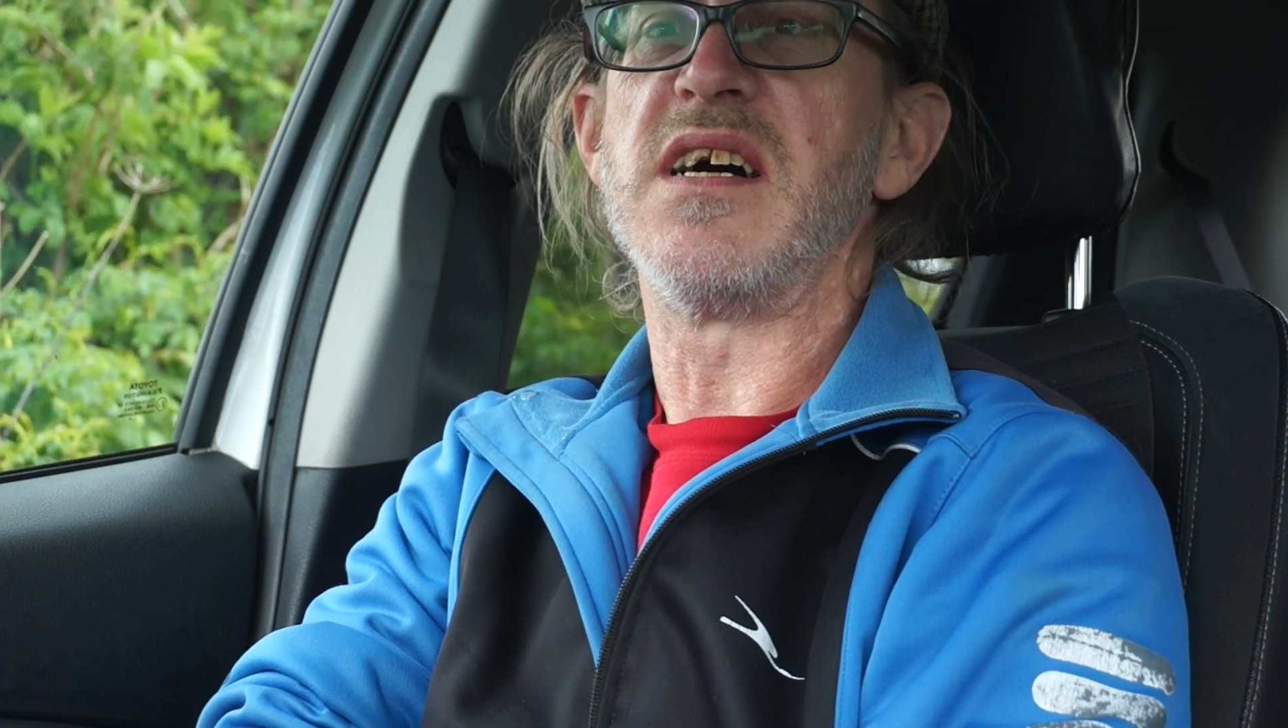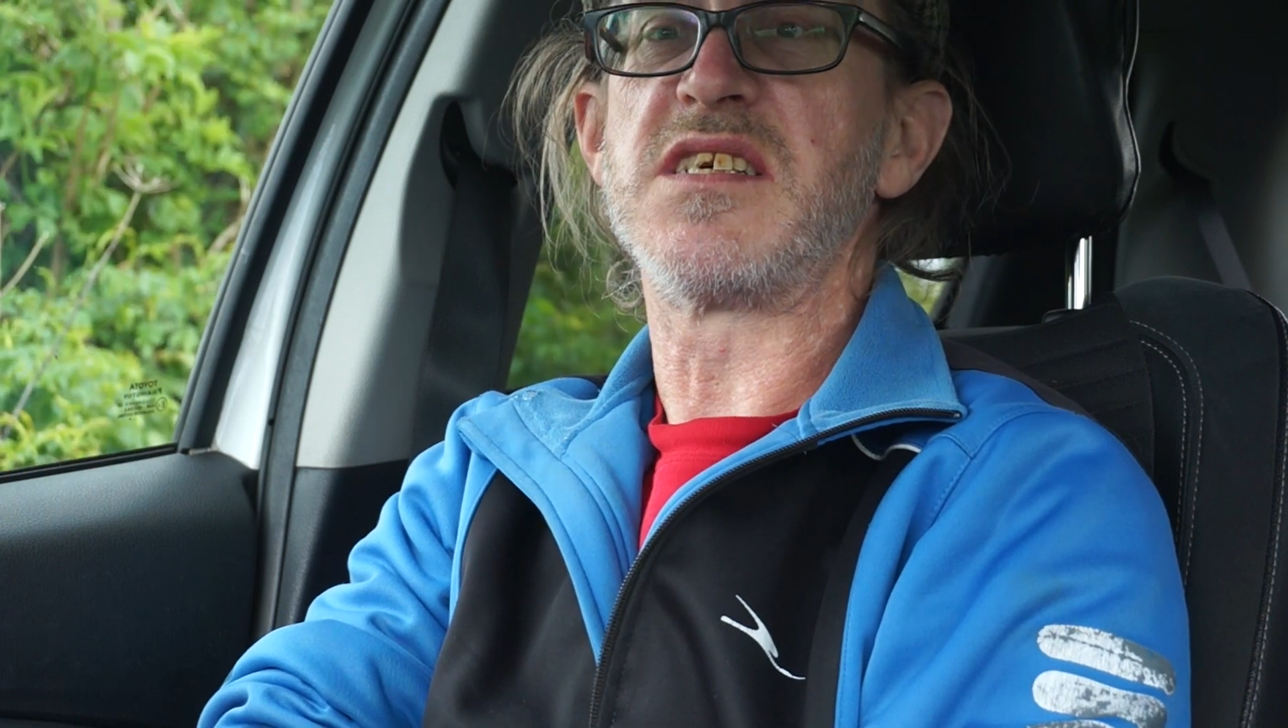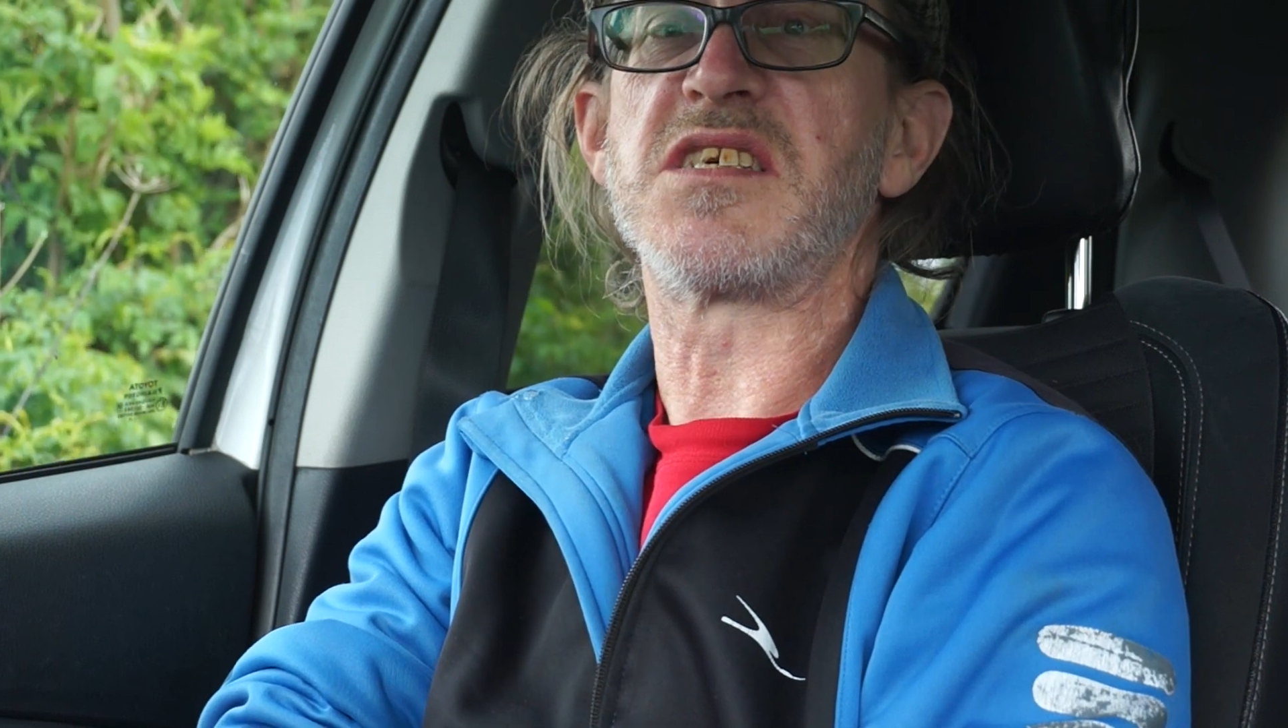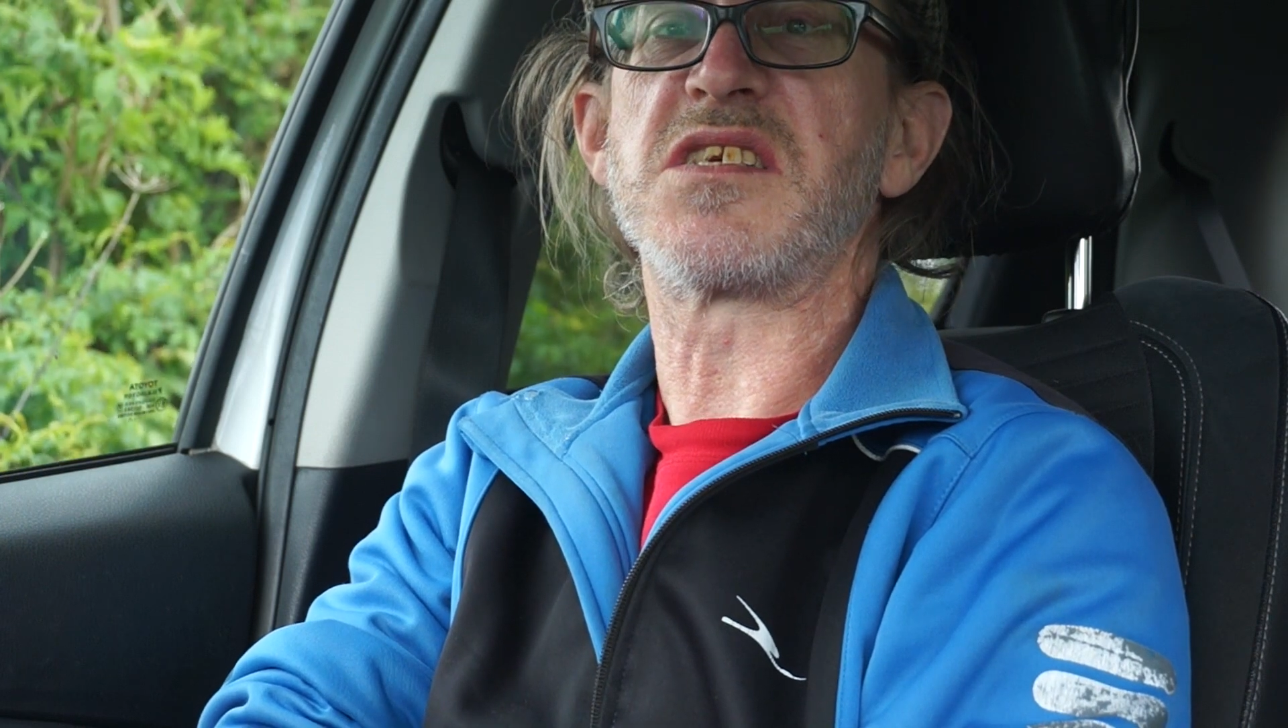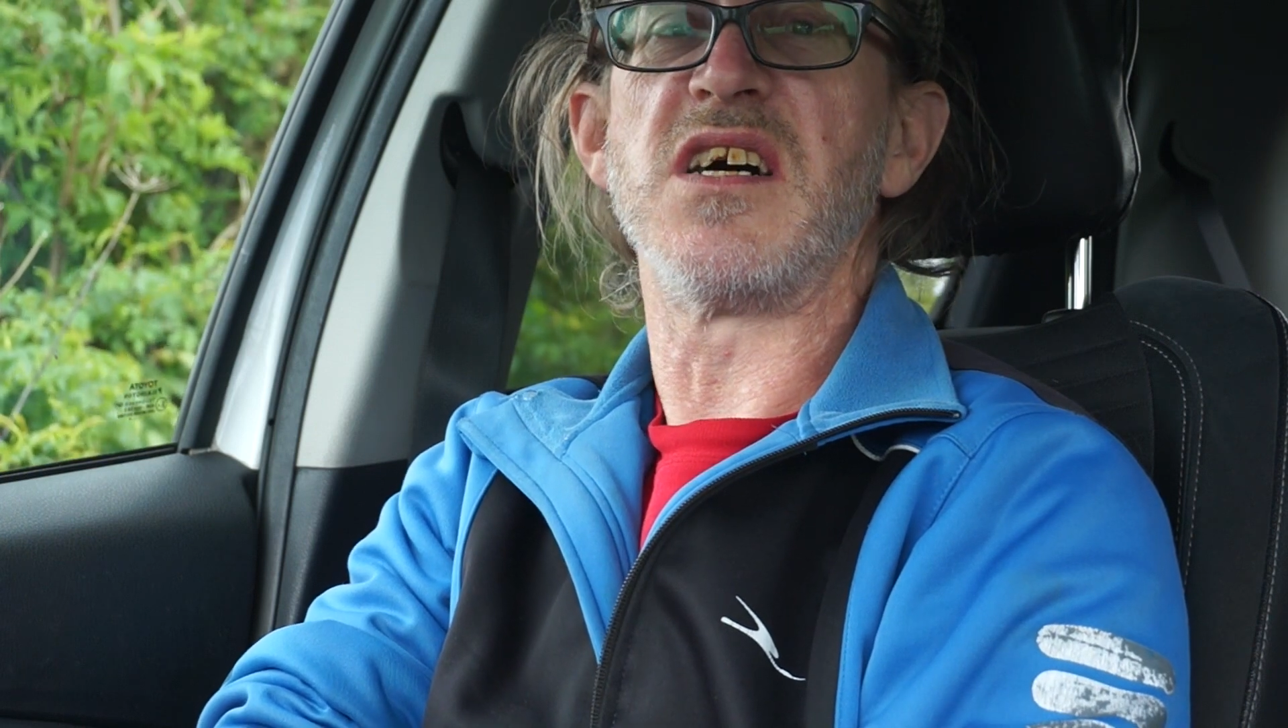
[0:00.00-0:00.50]

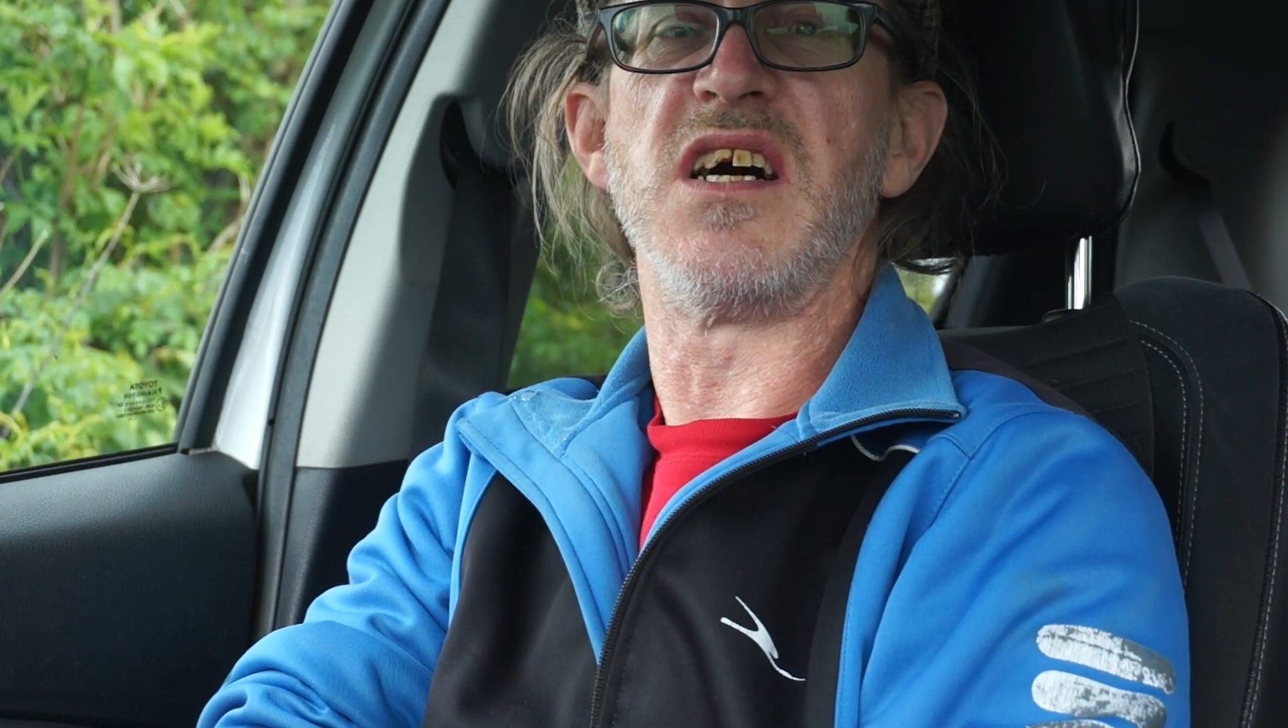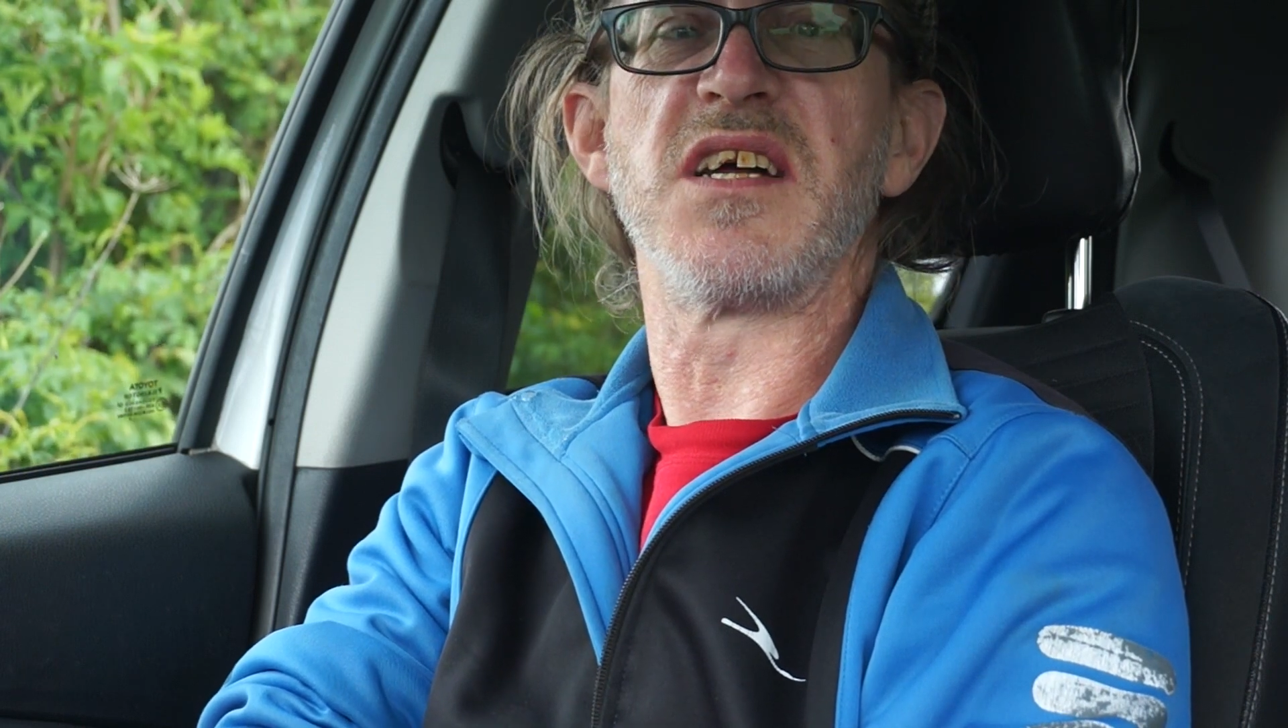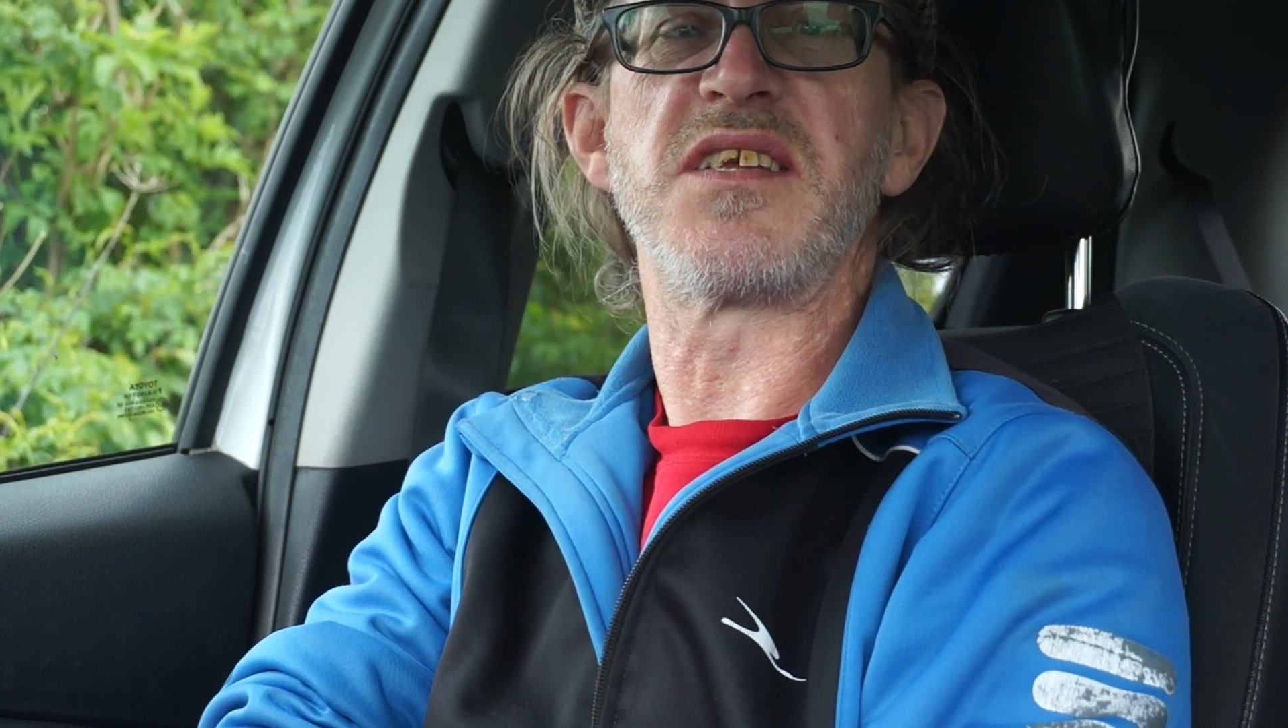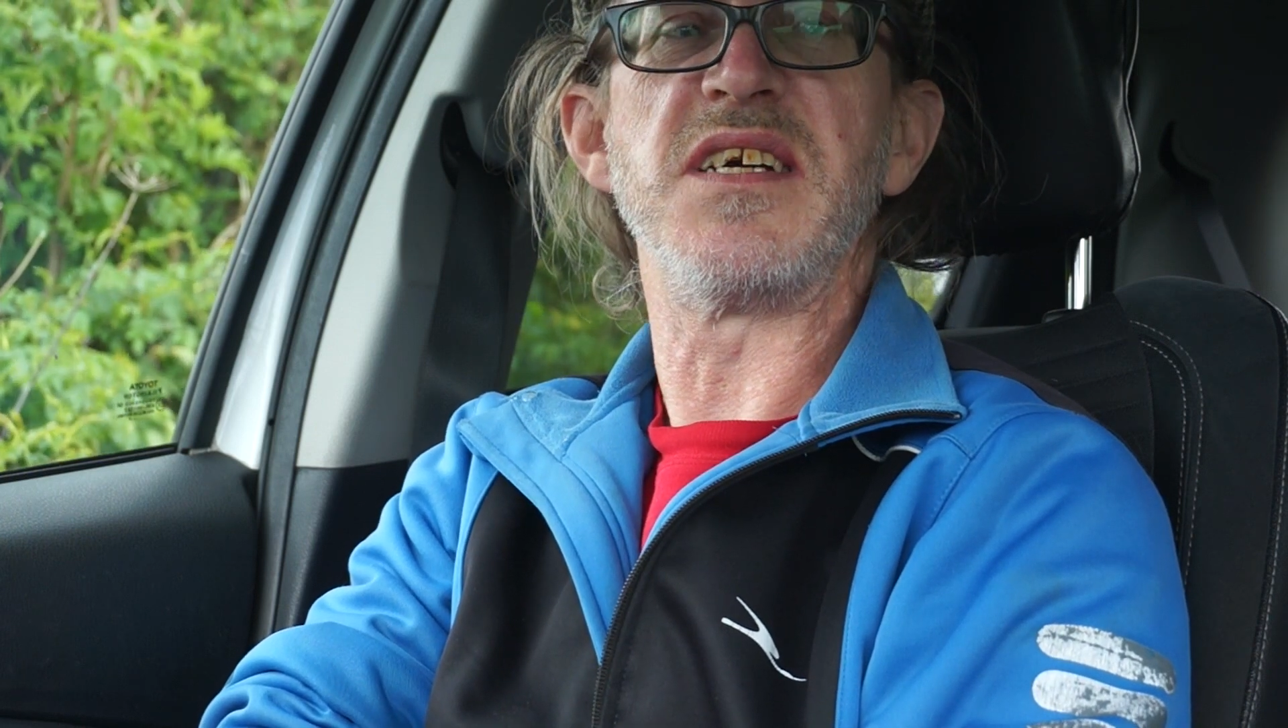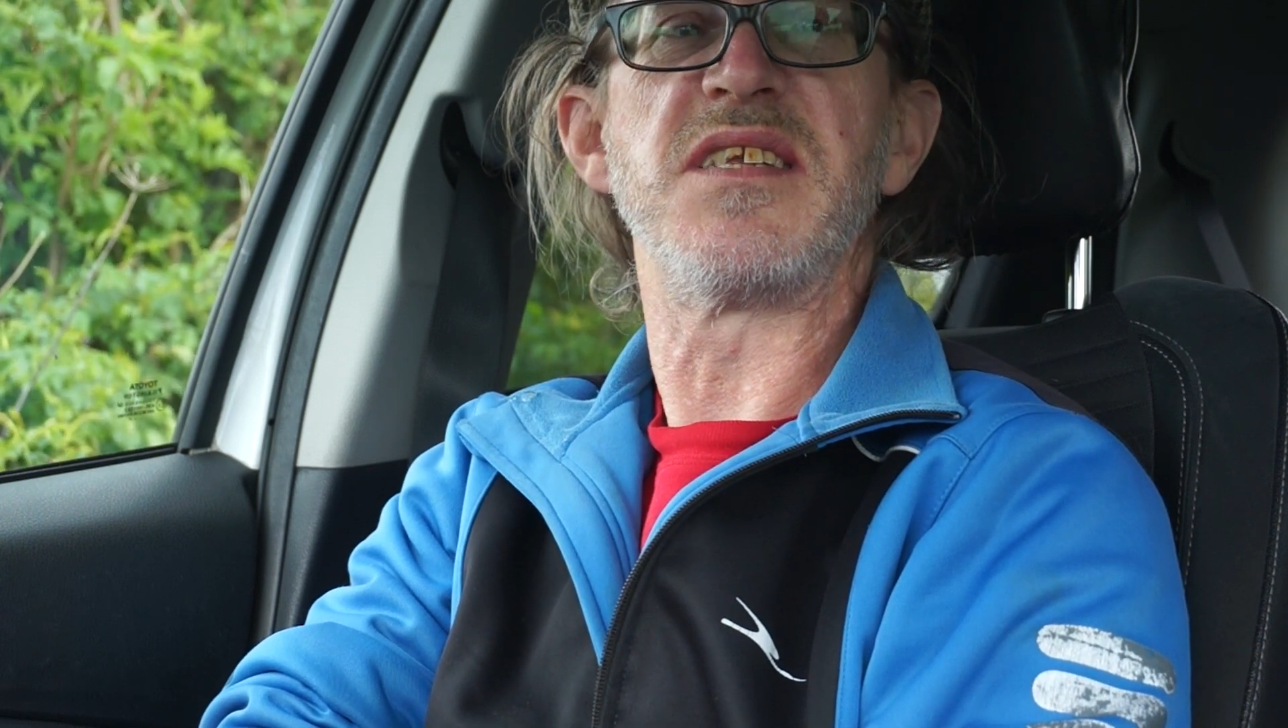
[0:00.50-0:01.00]
has
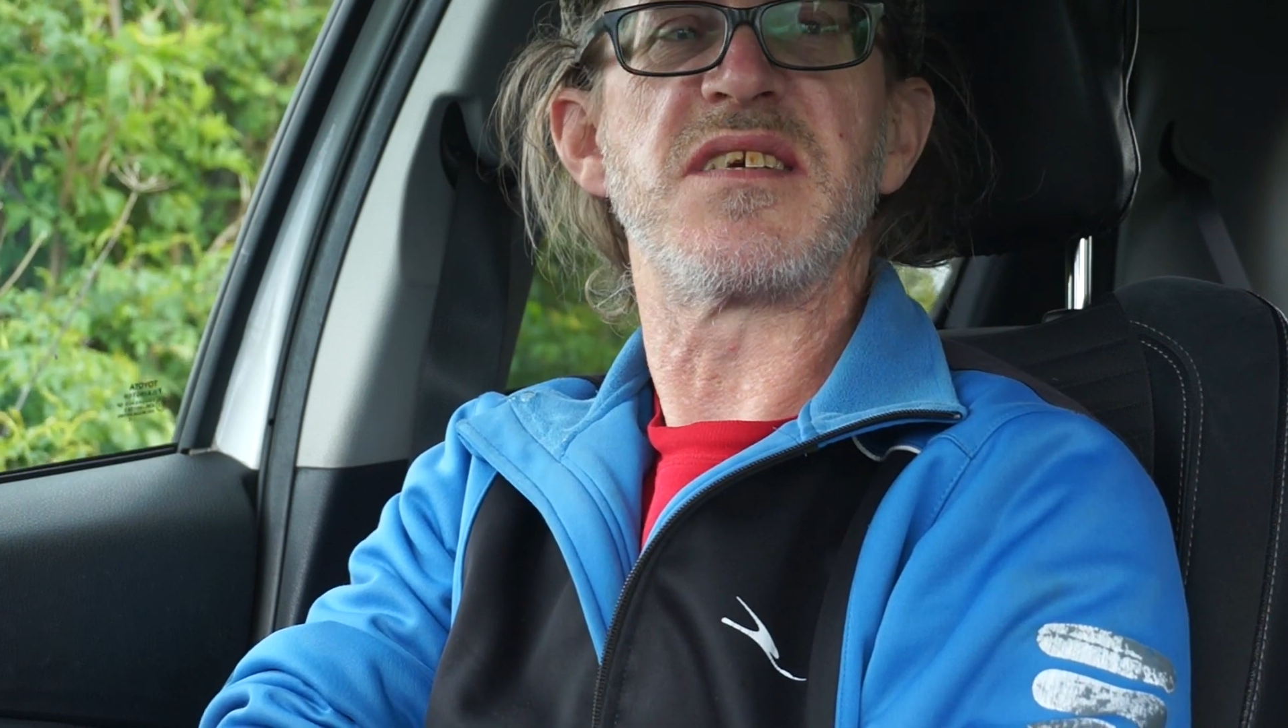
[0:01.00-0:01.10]
started